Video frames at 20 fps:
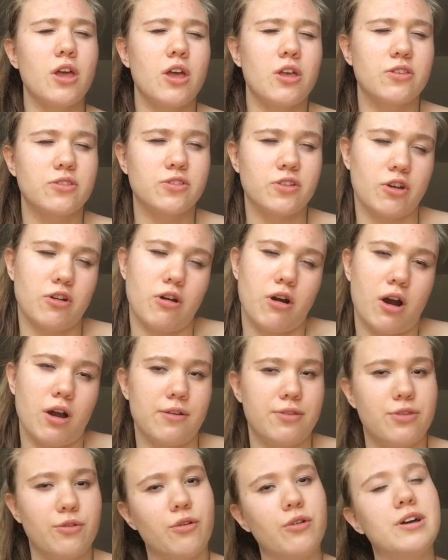So I
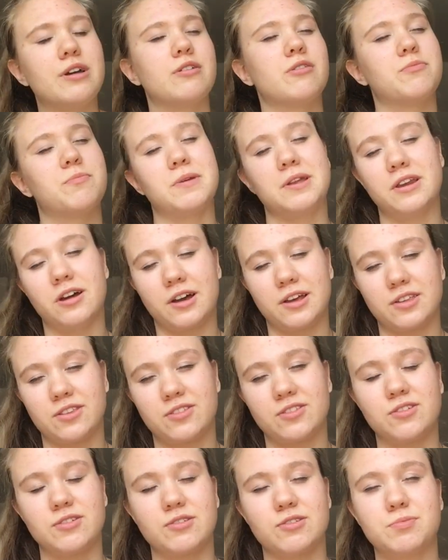thought it would be nice
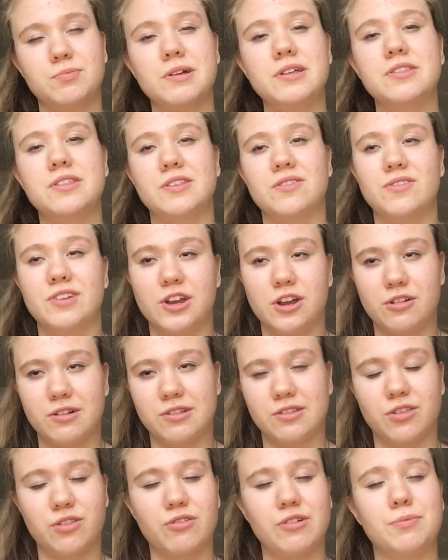to split this video
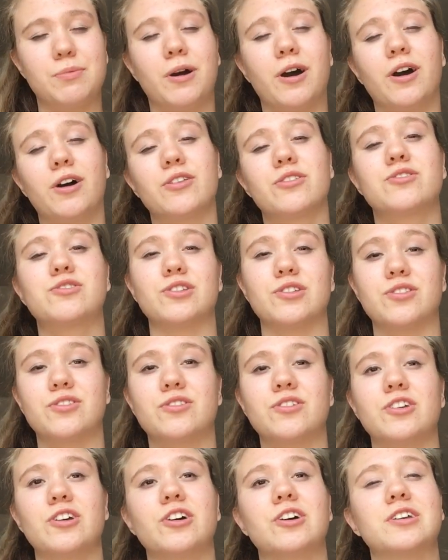into 3 parts
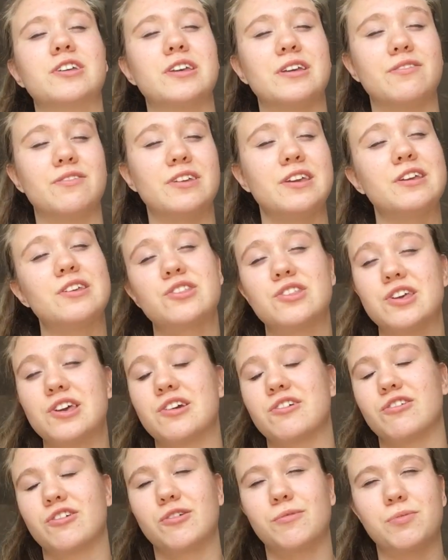just to give each year
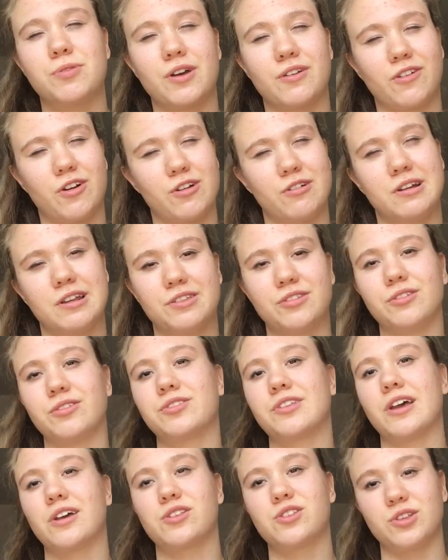group their own little
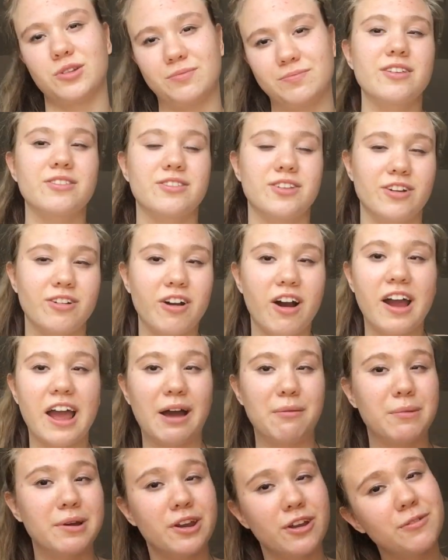section. So I
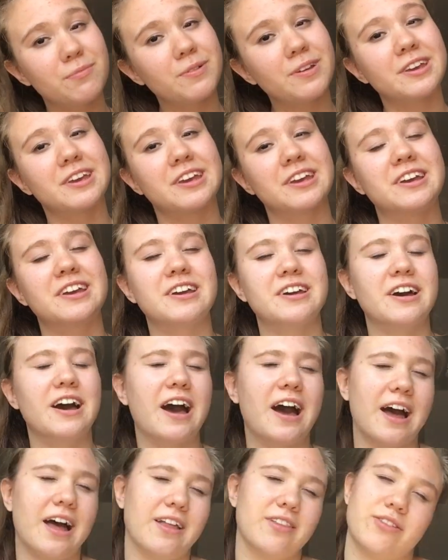have my notebook here
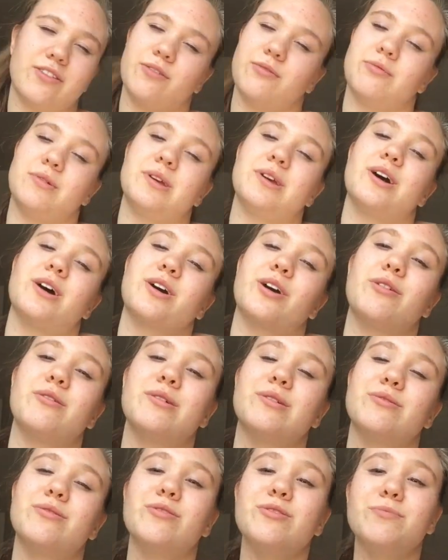and we are
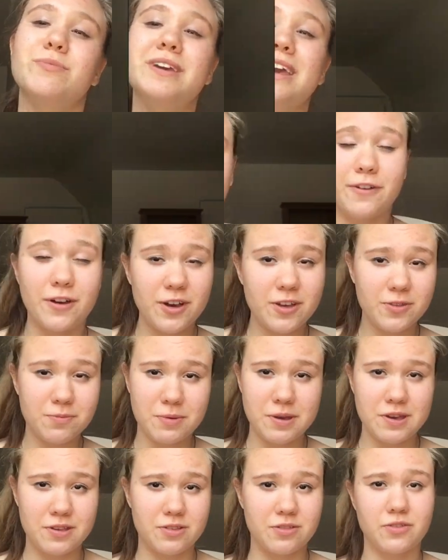going to begin. My first
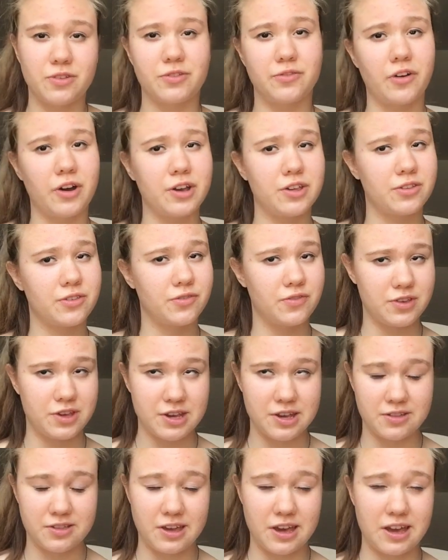piece of advice for
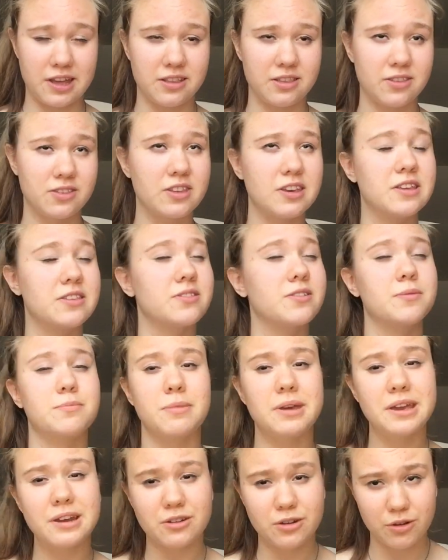year 10s is to
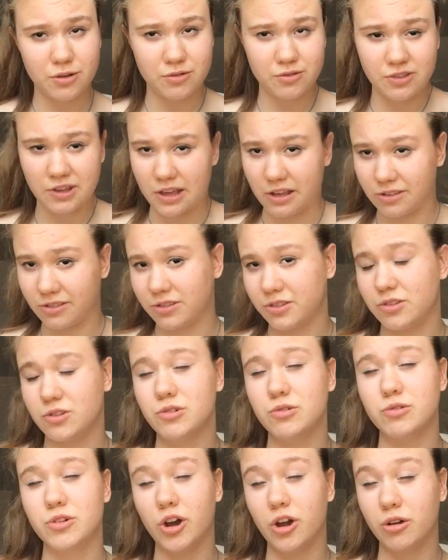make notes as you
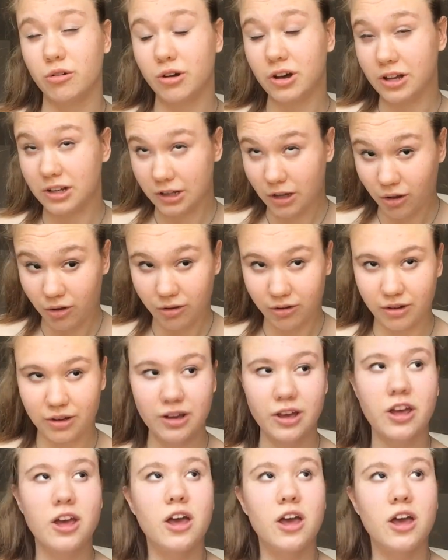go along.